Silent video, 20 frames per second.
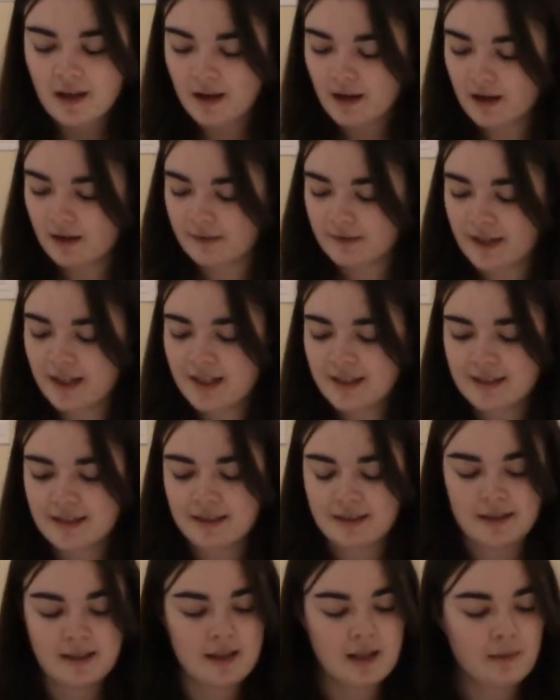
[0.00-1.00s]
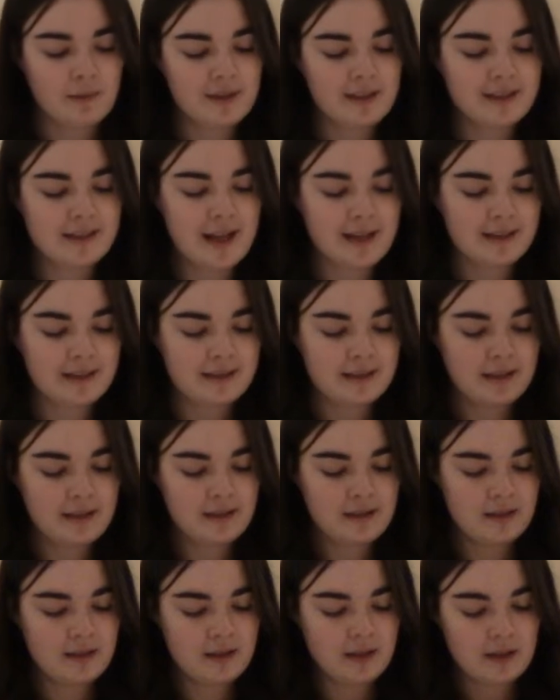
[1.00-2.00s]
Alright, once that's done,
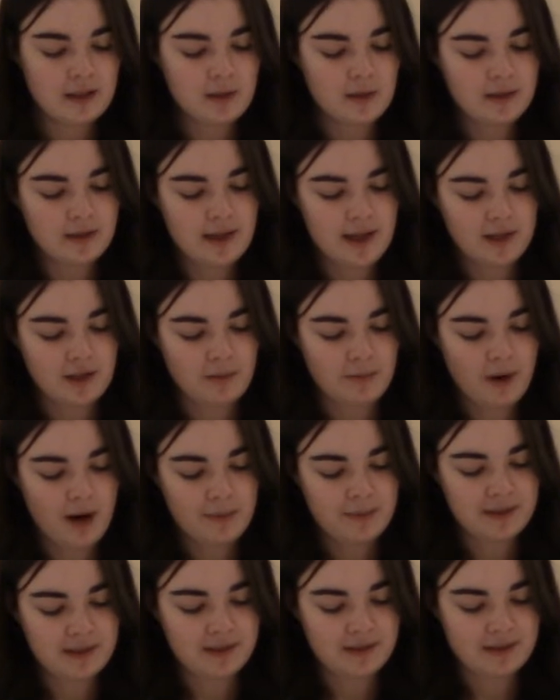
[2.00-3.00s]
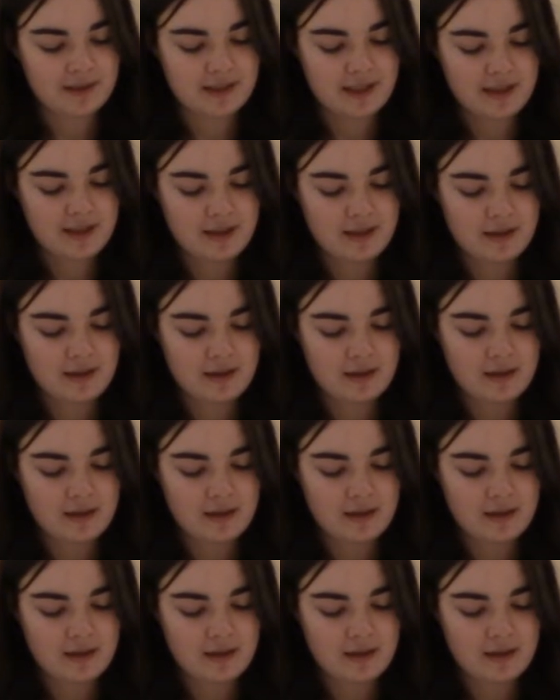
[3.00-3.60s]
you can take your popsicle stick